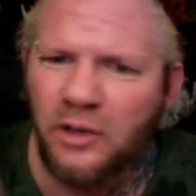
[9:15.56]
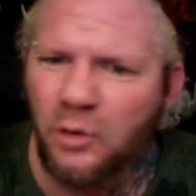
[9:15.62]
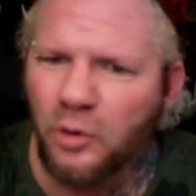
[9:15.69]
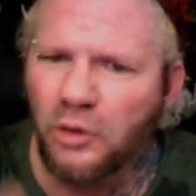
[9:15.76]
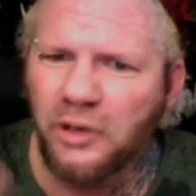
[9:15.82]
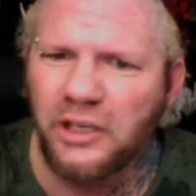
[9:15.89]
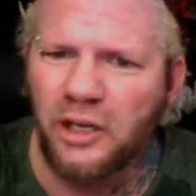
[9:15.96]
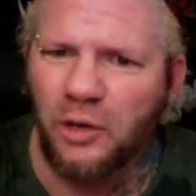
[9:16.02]

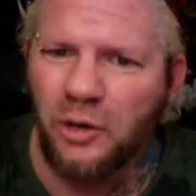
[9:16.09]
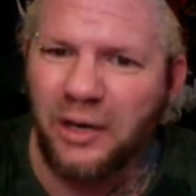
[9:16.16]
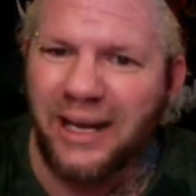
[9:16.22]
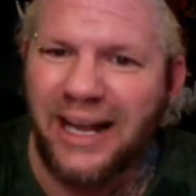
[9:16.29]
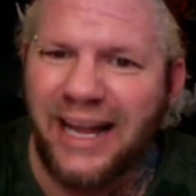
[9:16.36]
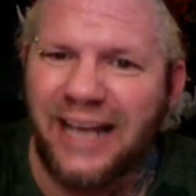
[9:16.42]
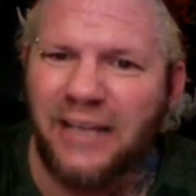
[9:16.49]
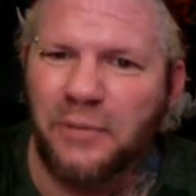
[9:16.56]
Or a
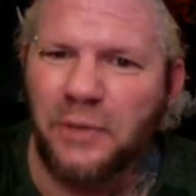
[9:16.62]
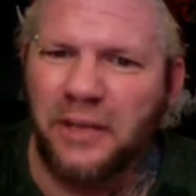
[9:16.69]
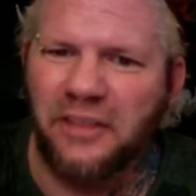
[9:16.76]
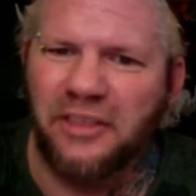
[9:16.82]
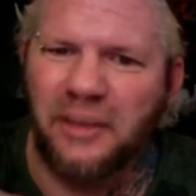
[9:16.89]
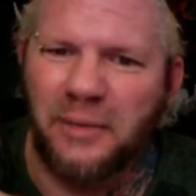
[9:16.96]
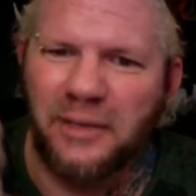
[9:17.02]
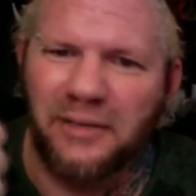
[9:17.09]
hand with a
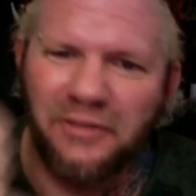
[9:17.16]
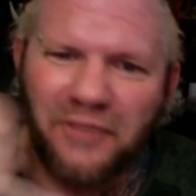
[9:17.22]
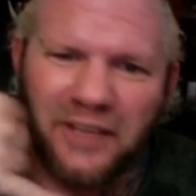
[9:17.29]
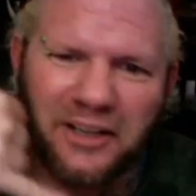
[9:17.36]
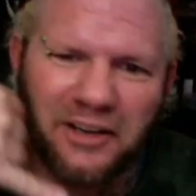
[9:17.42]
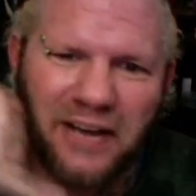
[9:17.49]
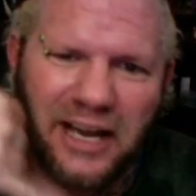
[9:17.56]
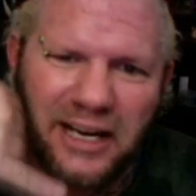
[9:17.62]
thumb and a
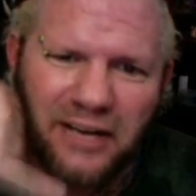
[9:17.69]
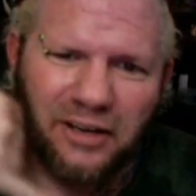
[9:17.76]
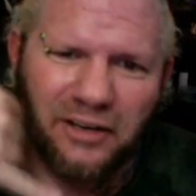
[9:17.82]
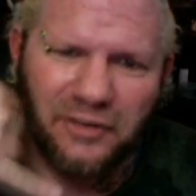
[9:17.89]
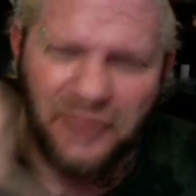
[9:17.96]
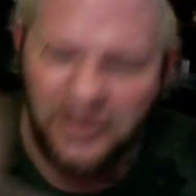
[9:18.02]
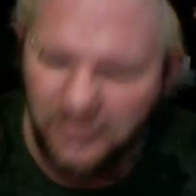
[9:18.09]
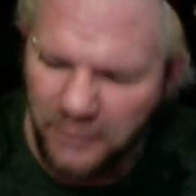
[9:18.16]
finger hanging
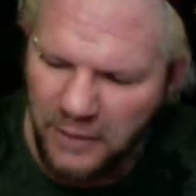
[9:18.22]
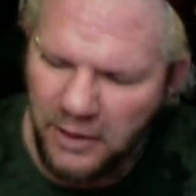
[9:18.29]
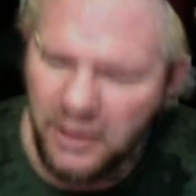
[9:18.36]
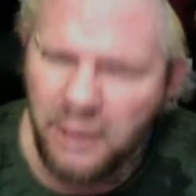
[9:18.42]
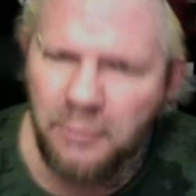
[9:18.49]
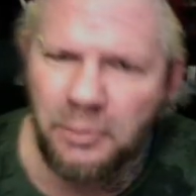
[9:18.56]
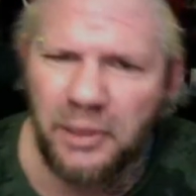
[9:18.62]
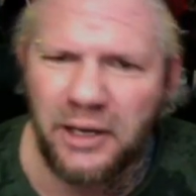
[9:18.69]
off it.
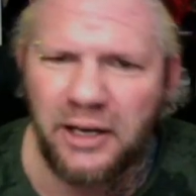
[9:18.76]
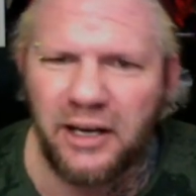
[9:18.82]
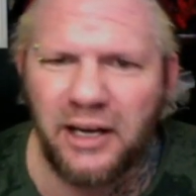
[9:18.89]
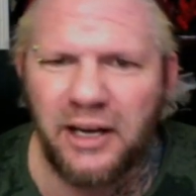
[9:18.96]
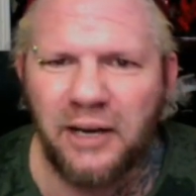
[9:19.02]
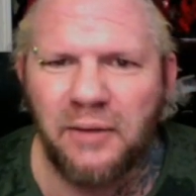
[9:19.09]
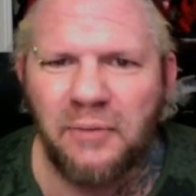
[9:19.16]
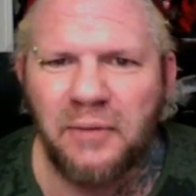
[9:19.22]
But
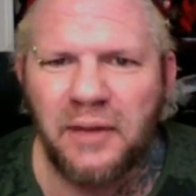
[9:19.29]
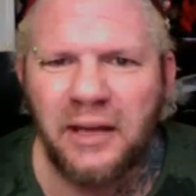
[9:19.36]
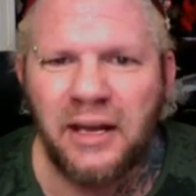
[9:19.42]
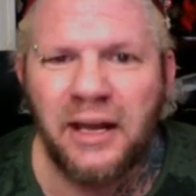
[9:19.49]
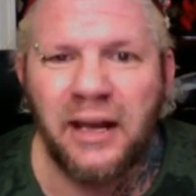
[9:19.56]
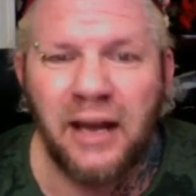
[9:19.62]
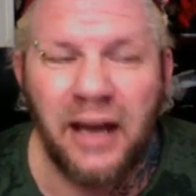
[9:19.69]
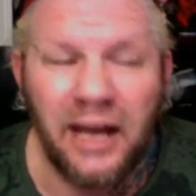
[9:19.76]

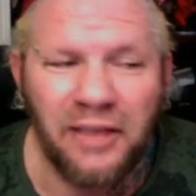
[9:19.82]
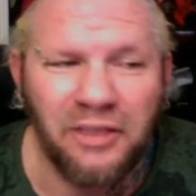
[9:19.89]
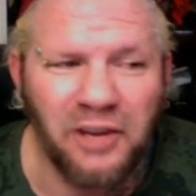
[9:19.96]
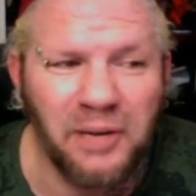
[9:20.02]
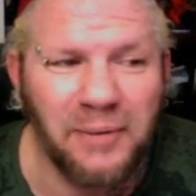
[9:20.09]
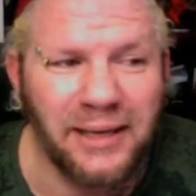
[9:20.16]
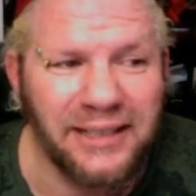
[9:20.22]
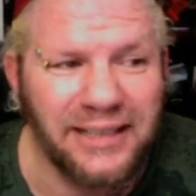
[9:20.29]
I
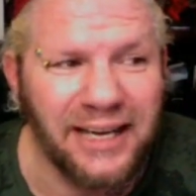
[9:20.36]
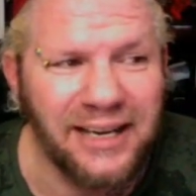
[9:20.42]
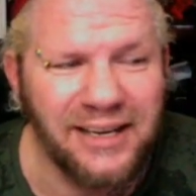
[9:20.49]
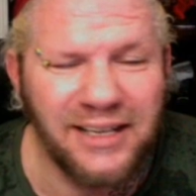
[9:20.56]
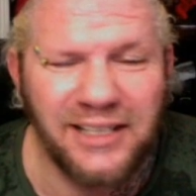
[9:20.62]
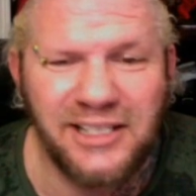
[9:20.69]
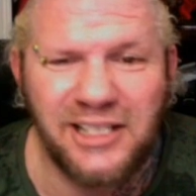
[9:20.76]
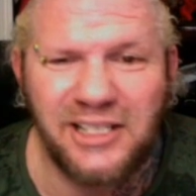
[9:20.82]
thought about
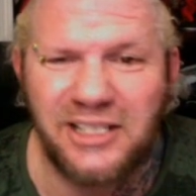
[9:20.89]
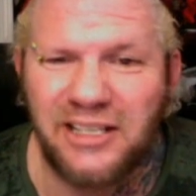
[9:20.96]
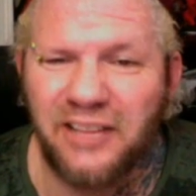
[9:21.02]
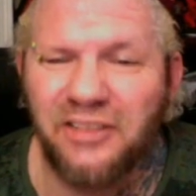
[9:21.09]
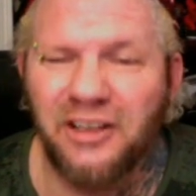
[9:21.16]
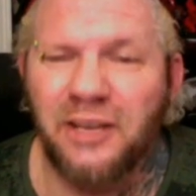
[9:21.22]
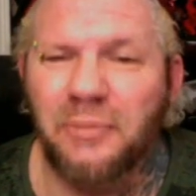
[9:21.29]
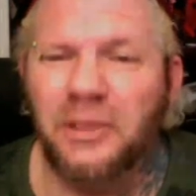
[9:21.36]
getting it just because I
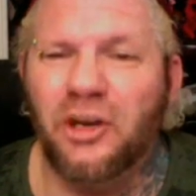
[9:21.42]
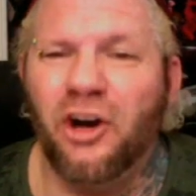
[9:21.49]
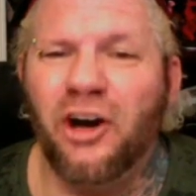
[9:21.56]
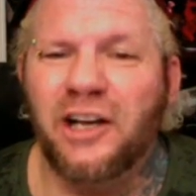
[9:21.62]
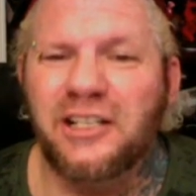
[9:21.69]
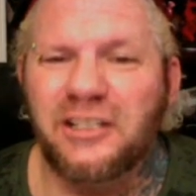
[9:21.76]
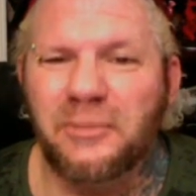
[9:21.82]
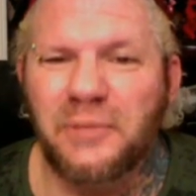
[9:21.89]
thought it'd be
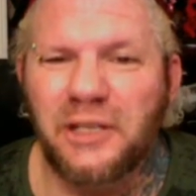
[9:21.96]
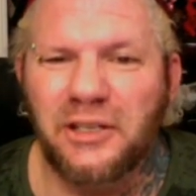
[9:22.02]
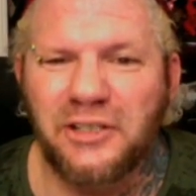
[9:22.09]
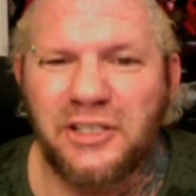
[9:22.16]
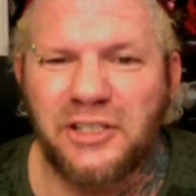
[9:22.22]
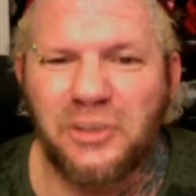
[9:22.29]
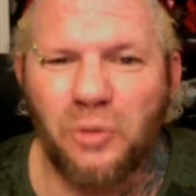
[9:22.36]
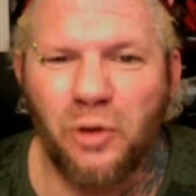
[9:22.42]
awesome,
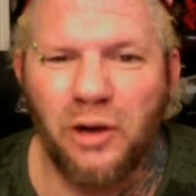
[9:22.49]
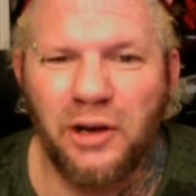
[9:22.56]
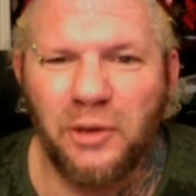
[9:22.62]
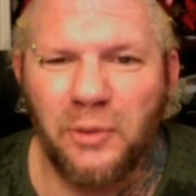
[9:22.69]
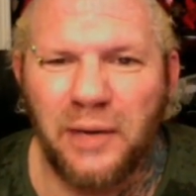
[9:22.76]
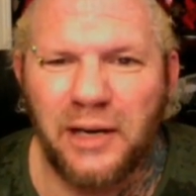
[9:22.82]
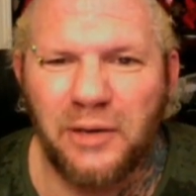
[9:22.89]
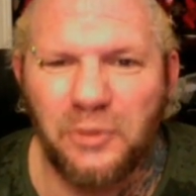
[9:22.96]
just to walk
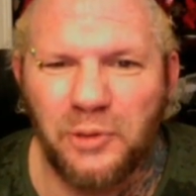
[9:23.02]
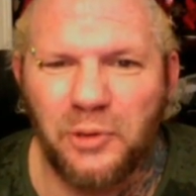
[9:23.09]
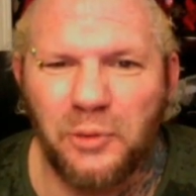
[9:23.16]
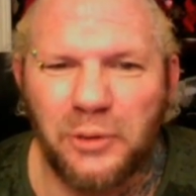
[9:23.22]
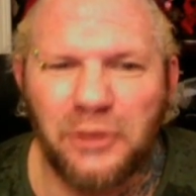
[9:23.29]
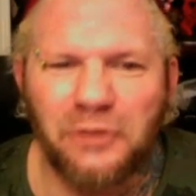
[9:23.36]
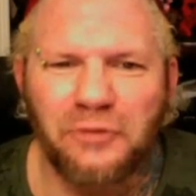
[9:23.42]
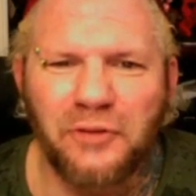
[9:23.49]
around with a
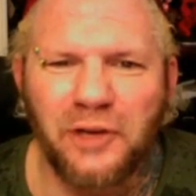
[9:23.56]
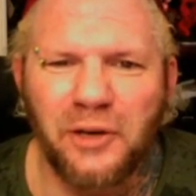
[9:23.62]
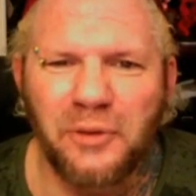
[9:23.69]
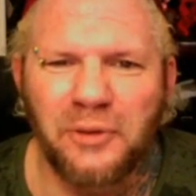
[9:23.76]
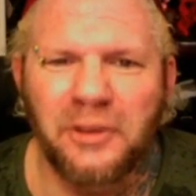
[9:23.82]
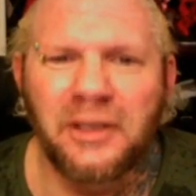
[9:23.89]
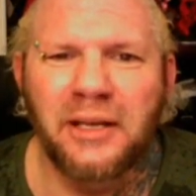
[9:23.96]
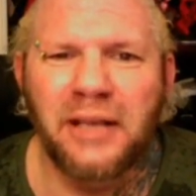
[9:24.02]
real
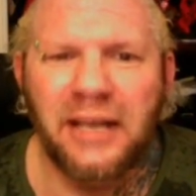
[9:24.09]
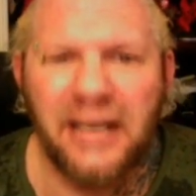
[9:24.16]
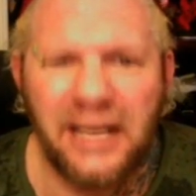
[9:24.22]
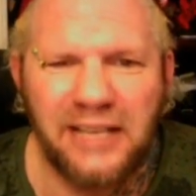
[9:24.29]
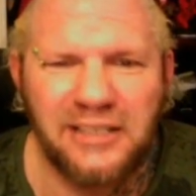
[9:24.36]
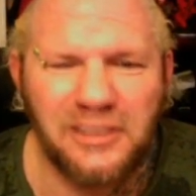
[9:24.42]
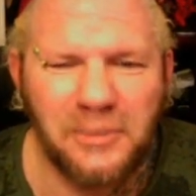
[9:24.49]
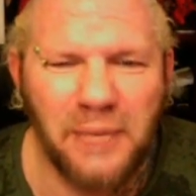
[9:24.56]
phone and
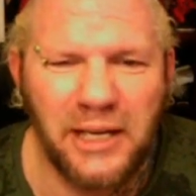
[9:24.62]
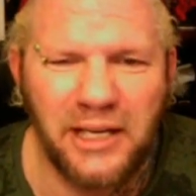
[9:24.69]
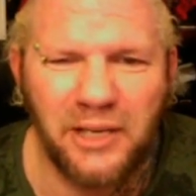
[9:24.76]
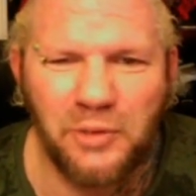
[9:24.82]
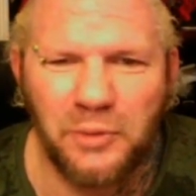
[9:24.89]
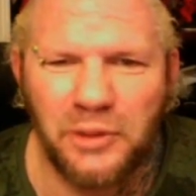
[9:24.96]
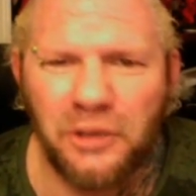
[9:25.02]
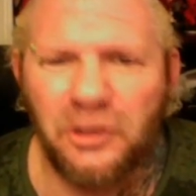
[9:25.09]
actually
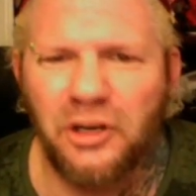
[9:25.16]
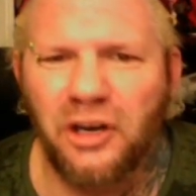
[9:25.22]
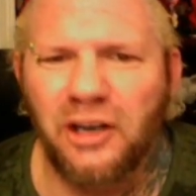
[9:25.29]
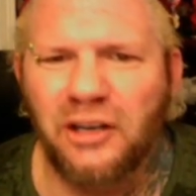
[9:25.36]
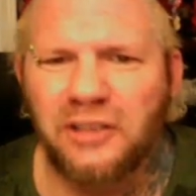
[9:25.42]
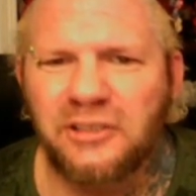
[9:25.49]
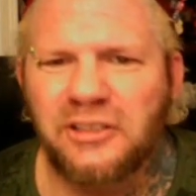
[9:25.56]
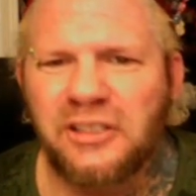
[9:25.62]
making real
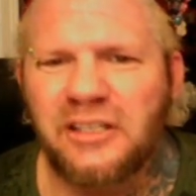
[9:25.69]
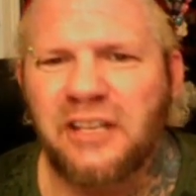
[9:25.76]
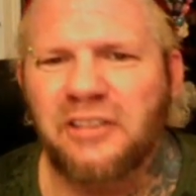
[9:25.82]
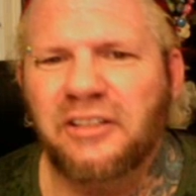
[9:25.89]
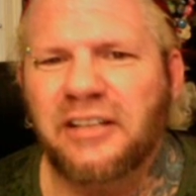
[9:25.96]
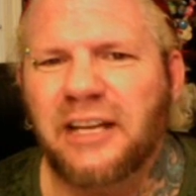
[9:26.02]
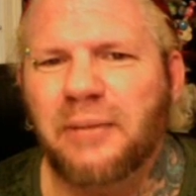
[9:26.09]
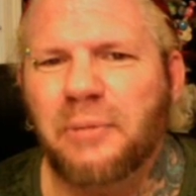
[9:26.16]
calls, because I
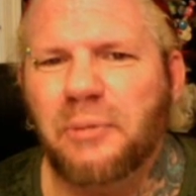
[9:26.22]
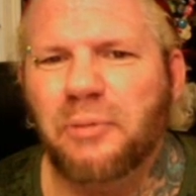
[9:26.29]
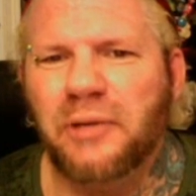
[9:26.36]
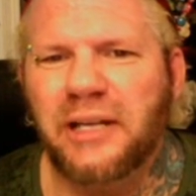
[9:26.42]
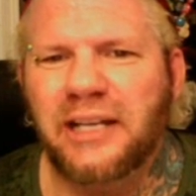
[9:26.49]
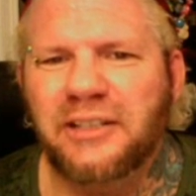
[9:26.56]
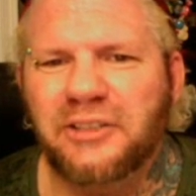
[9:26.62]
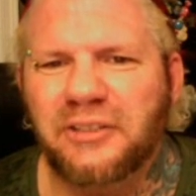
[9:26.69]
thought that'd be
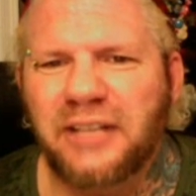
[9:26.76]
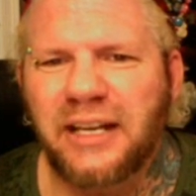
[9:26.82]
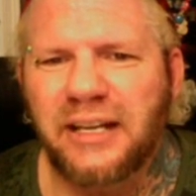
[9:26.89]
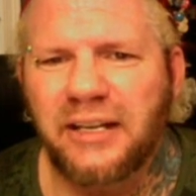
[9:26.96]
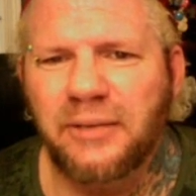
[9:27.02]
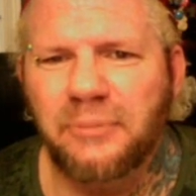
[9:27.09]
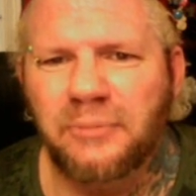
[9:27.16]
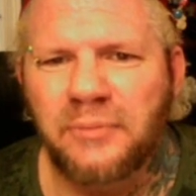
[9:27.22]
pretty
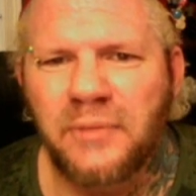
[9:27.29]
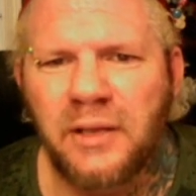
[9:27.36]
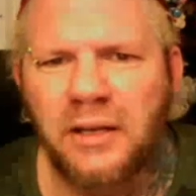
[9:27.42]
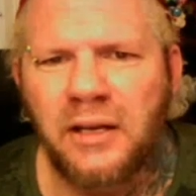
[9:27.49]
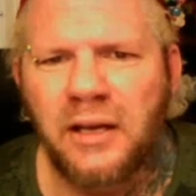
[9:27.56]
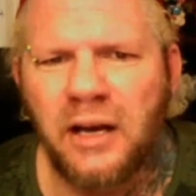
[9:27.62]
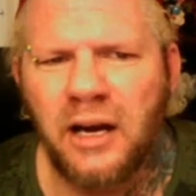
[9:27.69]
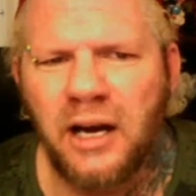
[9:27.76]
entertaining.
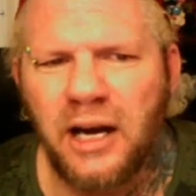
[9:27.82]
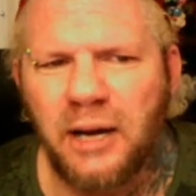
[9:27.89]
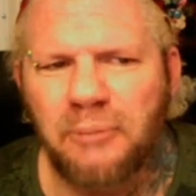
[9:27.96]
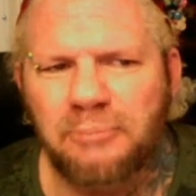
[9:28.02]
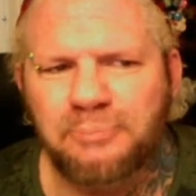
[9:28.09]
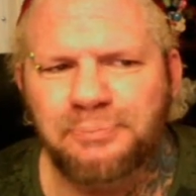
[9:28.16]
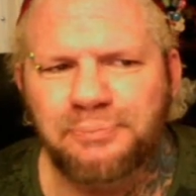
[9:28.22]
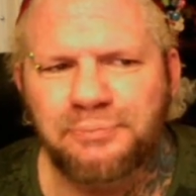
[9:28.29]

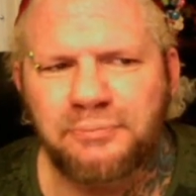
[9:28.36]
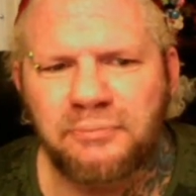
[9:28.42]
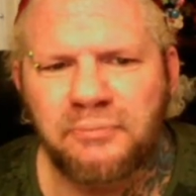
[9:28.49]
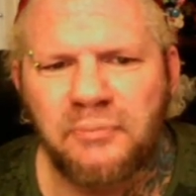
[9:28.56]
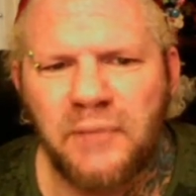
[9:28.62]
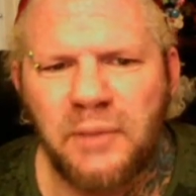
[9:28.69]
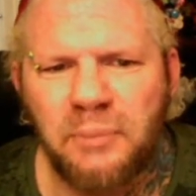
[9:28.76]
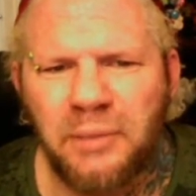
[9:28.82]
But
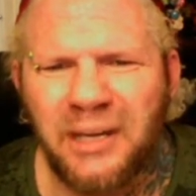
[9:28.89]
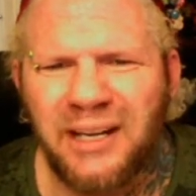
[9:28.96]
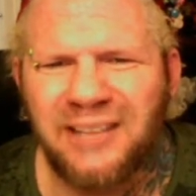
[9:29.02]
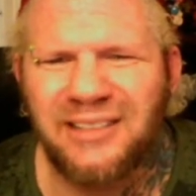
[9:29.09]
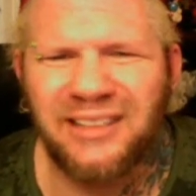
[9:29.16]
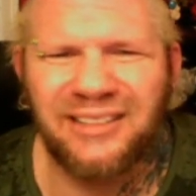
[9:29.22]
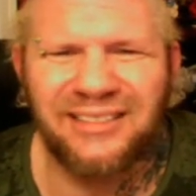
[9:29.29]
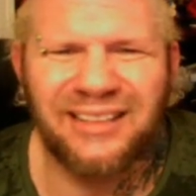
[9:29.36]
I
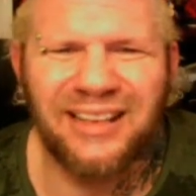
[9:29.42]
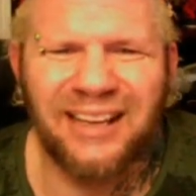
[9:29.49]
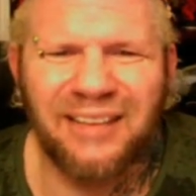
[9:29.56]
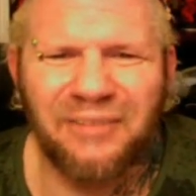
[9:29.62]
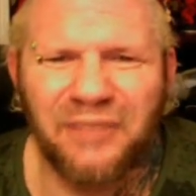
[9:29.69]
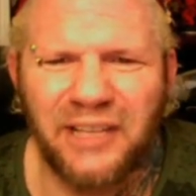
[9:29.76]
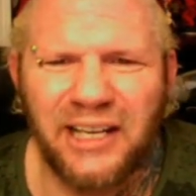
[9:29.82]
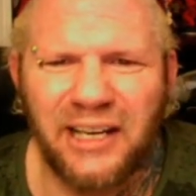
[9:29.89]
was like,
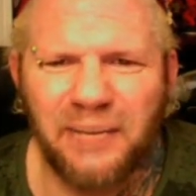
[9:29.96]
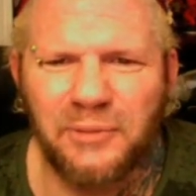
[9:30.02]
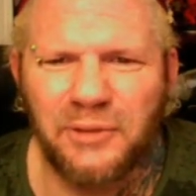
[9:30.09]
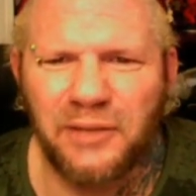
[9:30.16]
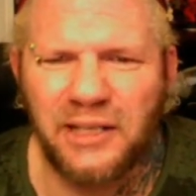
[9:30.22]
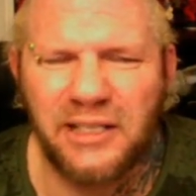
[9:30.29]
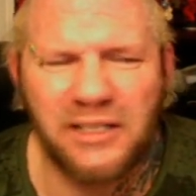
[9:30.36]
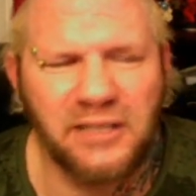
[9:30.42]
forget it. I'm
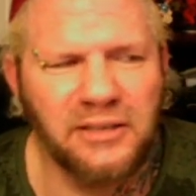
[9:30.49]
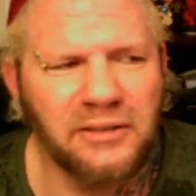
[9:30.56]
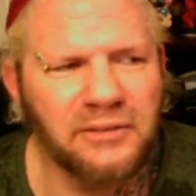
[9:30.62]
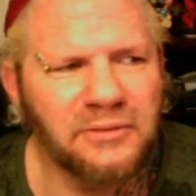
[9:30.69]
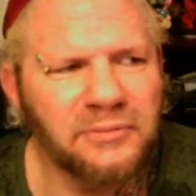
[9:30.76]
too lazy.